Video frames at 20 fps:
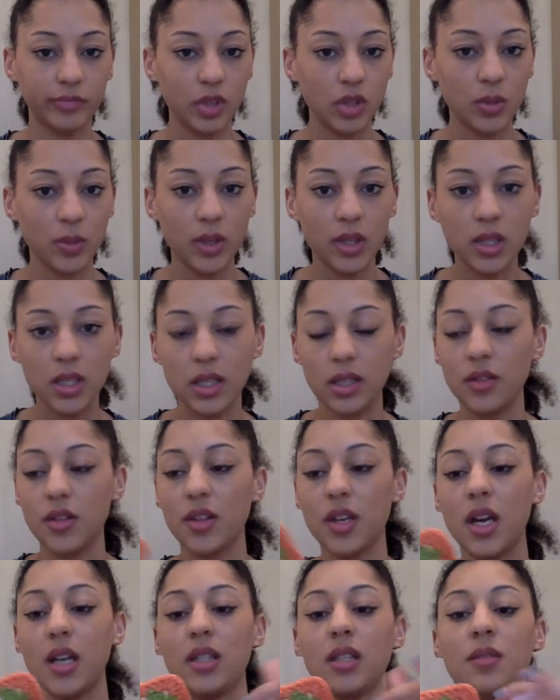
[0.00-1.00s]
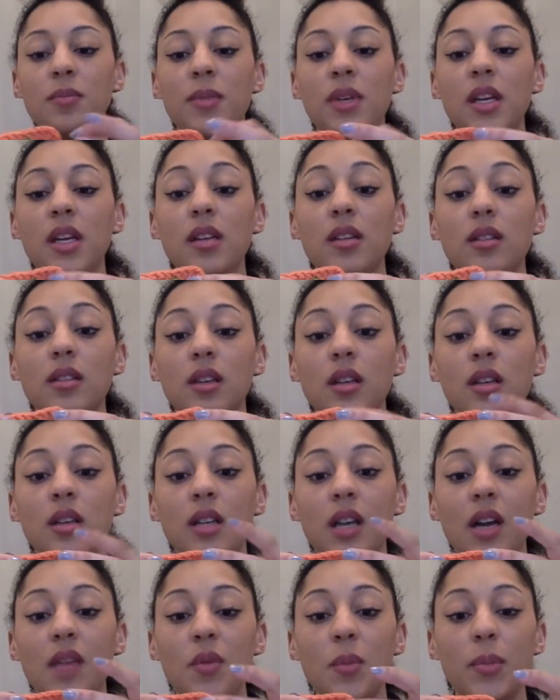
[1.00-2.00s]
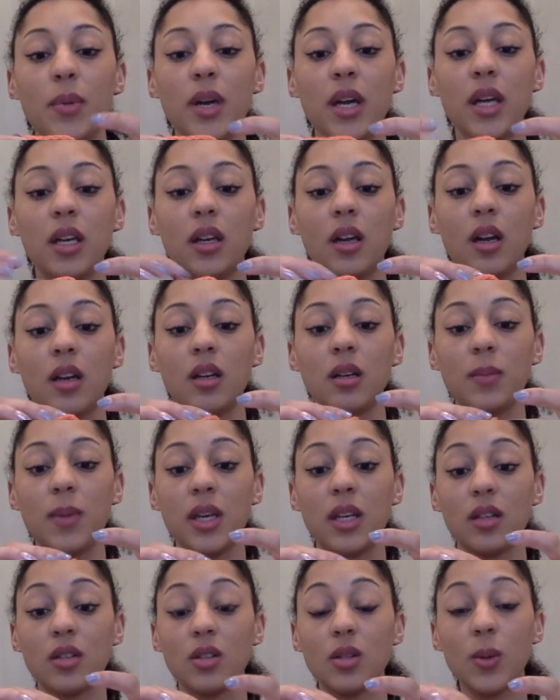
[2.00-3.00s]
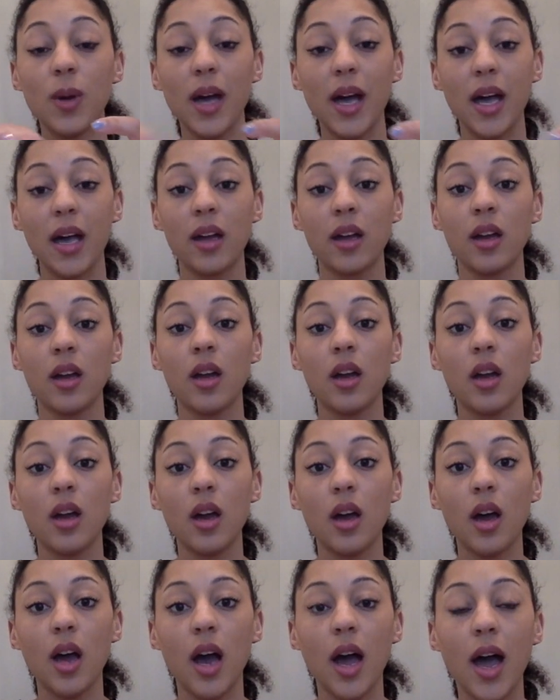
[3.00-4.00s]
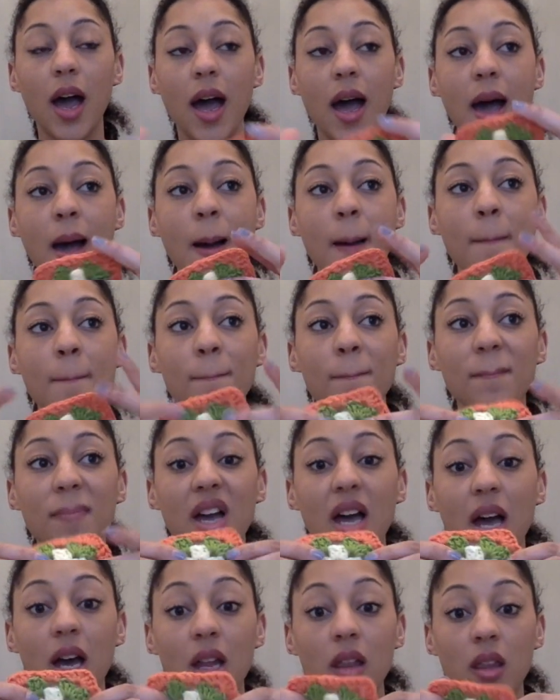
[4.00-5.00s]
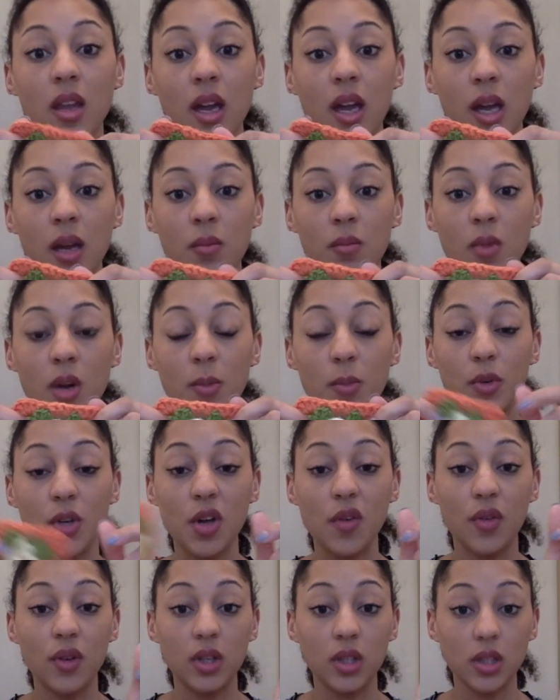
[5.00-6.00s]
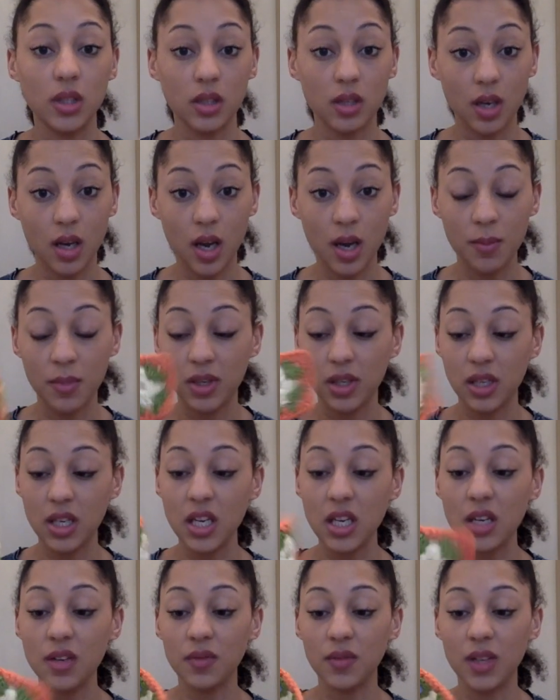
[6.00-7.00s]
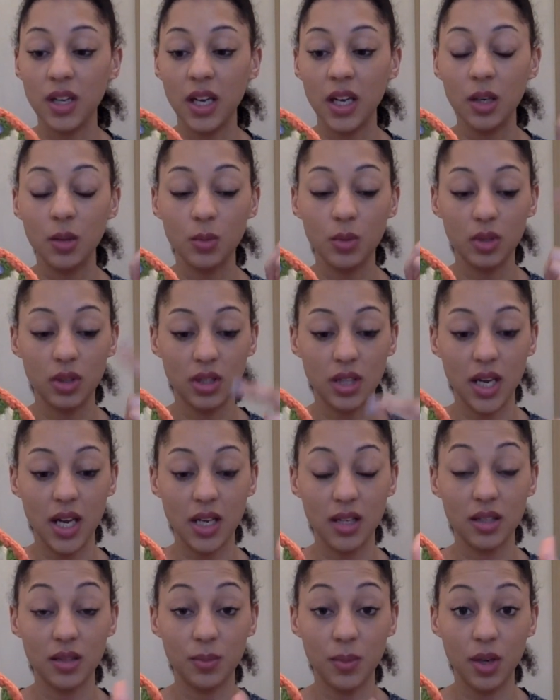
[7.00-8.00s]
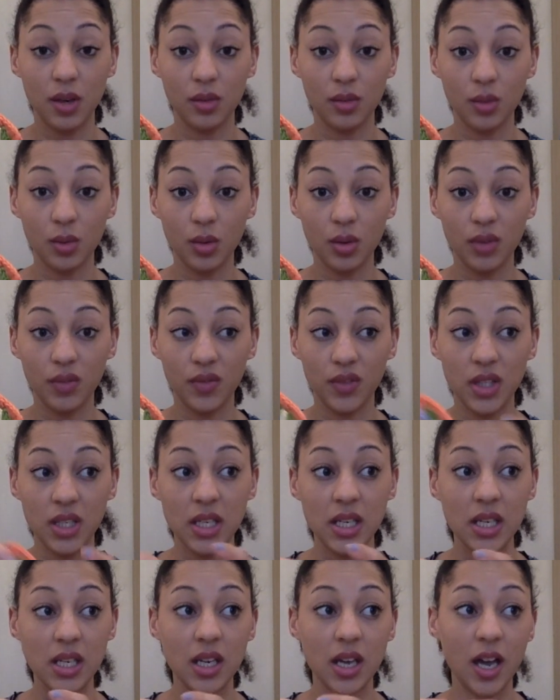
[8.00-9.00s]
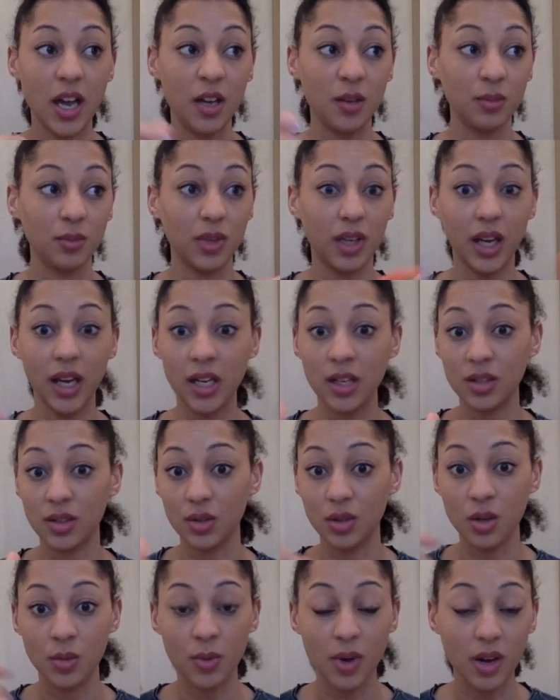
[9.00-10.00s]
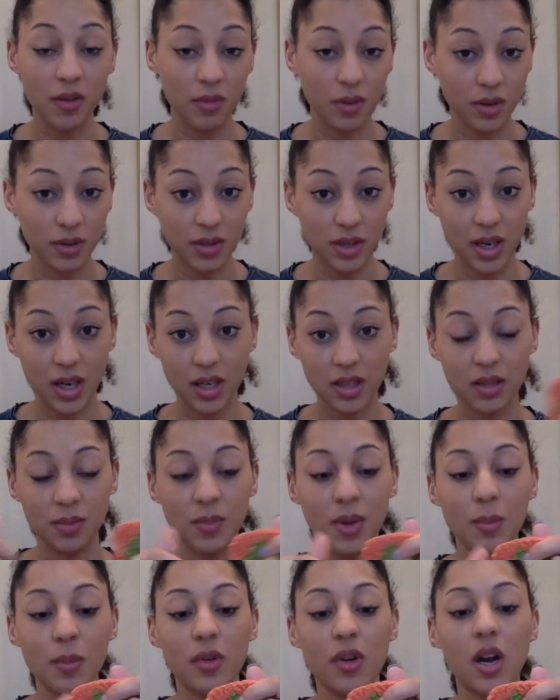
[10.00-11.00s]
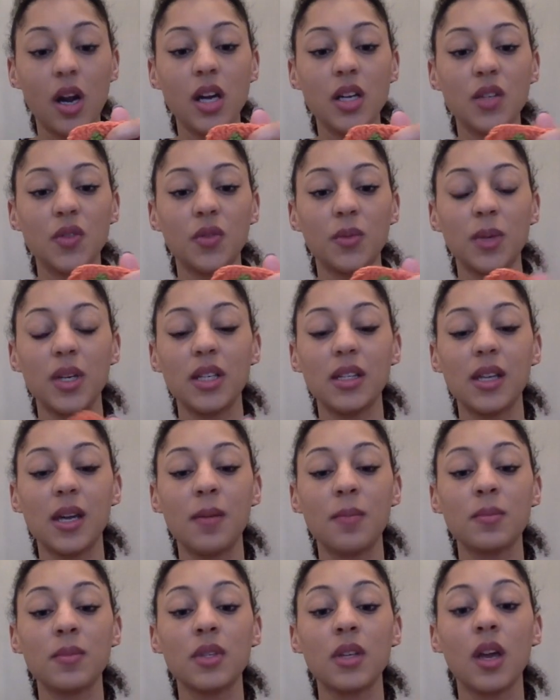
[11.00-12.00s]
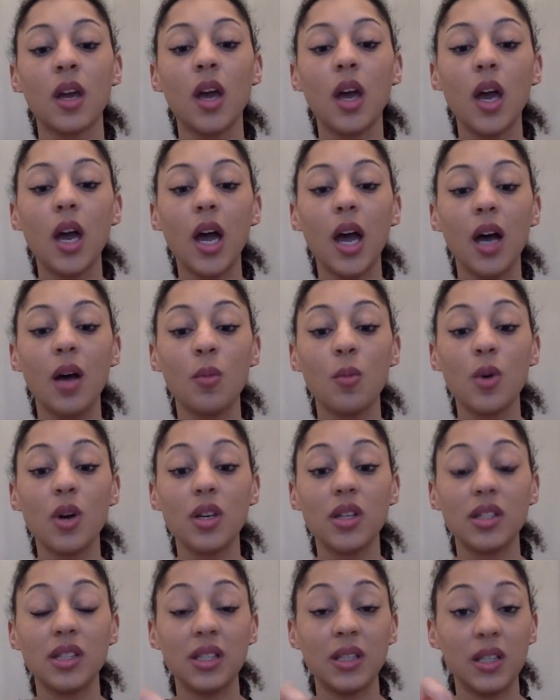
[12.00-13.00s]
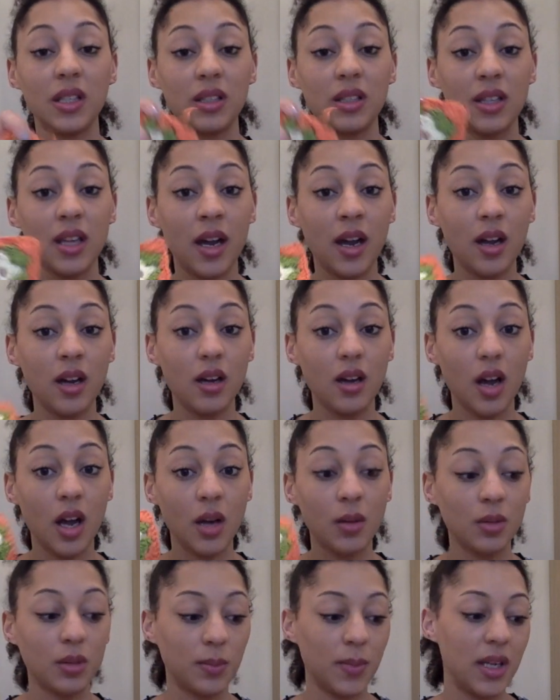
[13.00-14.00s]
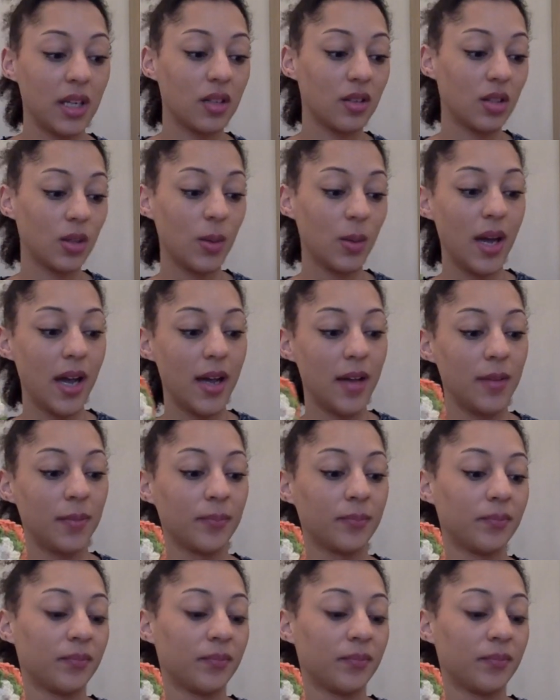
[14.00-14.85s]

20 to 30 minutes and I'd have a break and I'd make a square, and then my boyfriend at the time in the evening would test me on all of the case law and whatever else I had to memorise for my exams, and whilst he did that I would make a square.